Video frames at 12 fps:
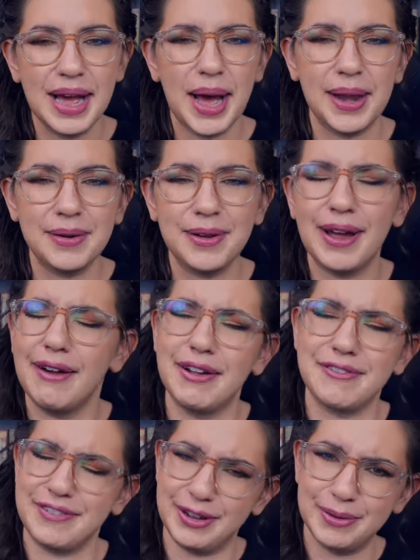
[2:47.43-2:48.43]
I don't know how I
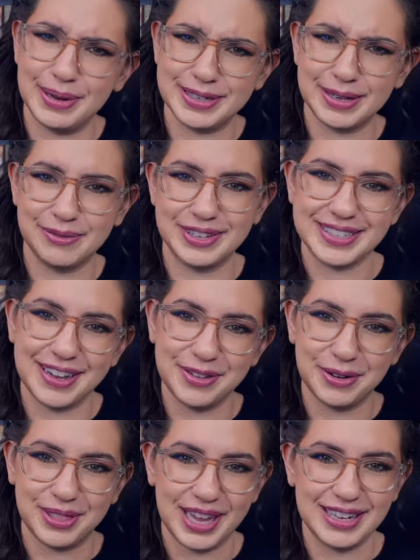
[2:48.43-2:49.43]
feel about some of these
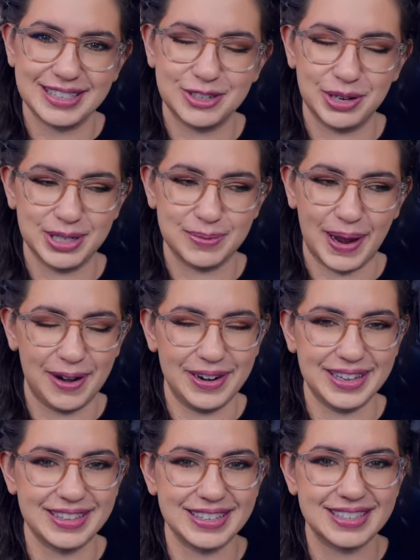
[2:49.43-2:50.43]
other things transpiring
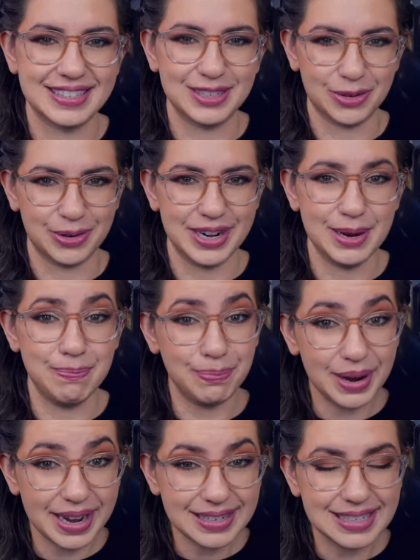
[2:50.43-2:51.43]
in this story,
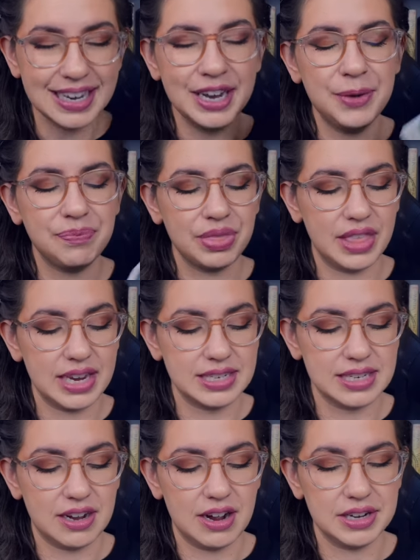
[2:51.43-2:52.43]
but they
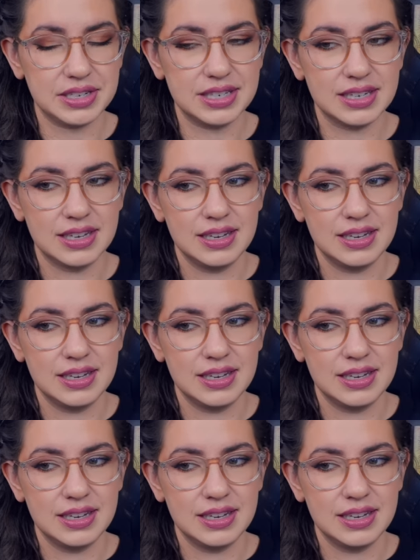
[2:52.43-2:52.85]
did not